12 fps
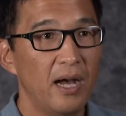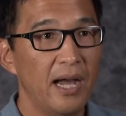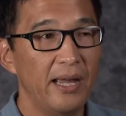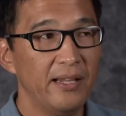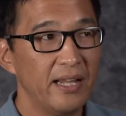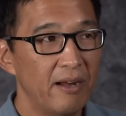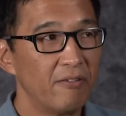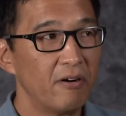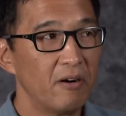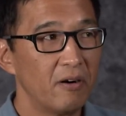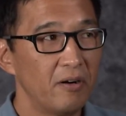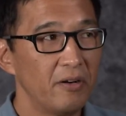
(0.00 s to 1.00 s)
you can
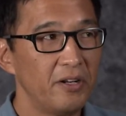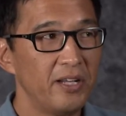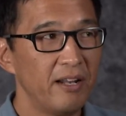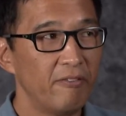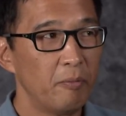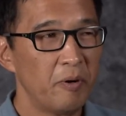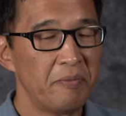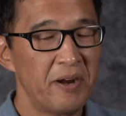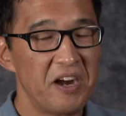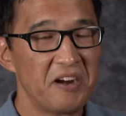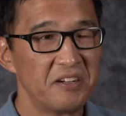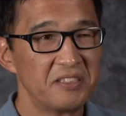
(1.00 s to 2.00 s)
never
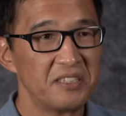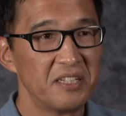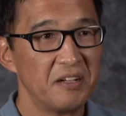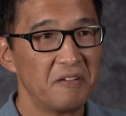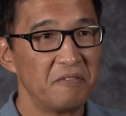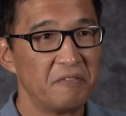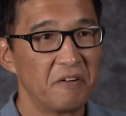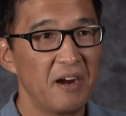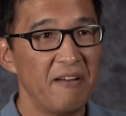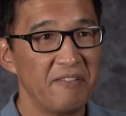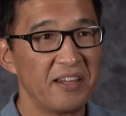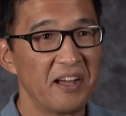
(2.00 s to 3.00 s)
prepare yourself for
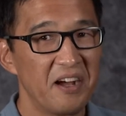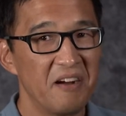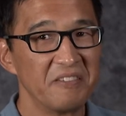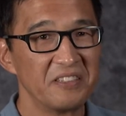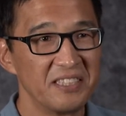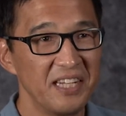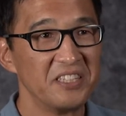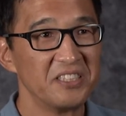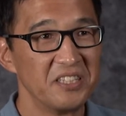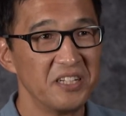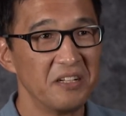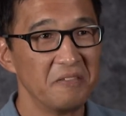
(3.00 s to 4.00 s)
having that
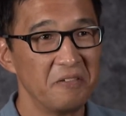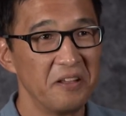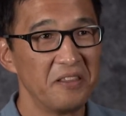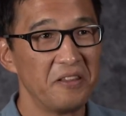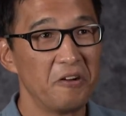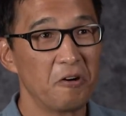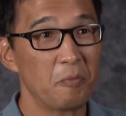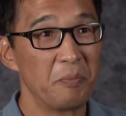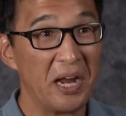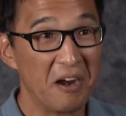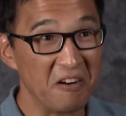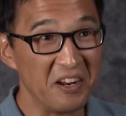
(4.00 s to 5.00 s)
conversation with your
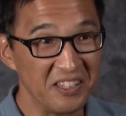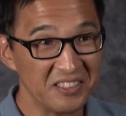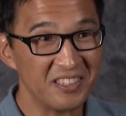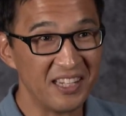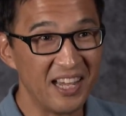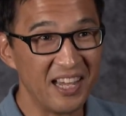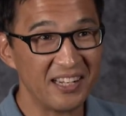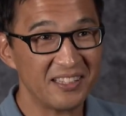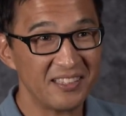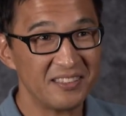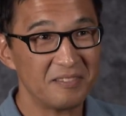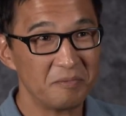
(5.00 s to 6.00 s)
parents that,
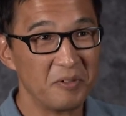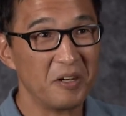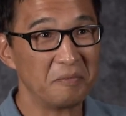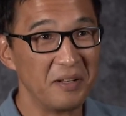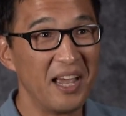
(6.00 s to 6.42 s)
mom,